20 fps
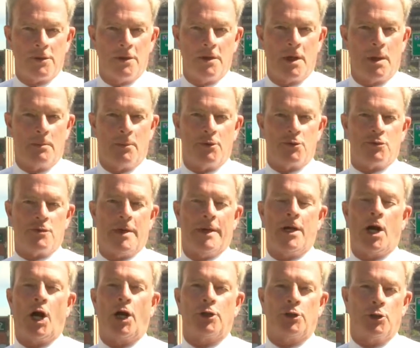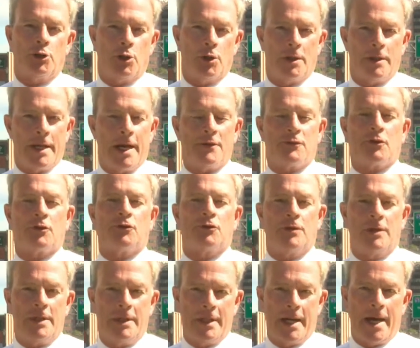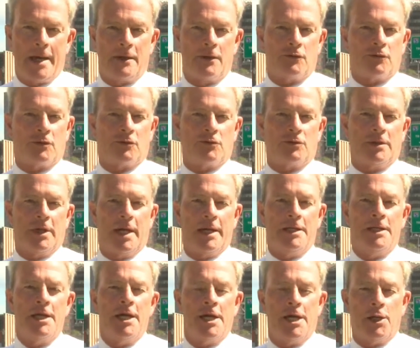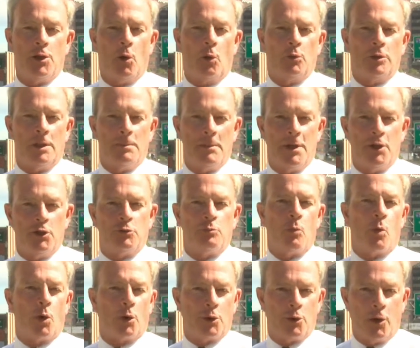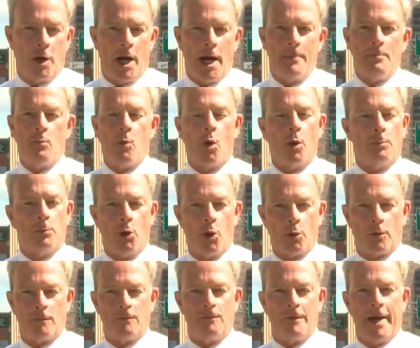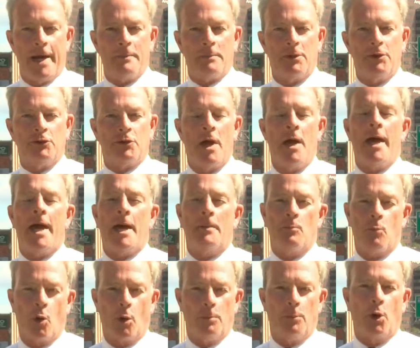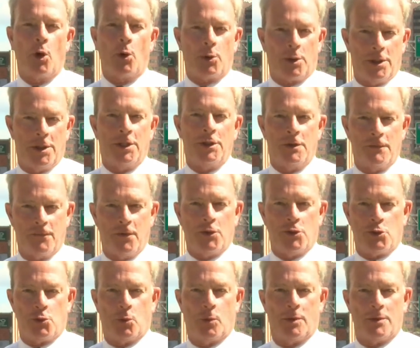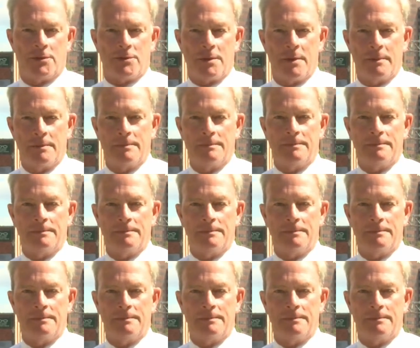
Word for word: at the numbers, they aren't good. As a city and as a state, it only means more crime, more broken families, and more broken individuals.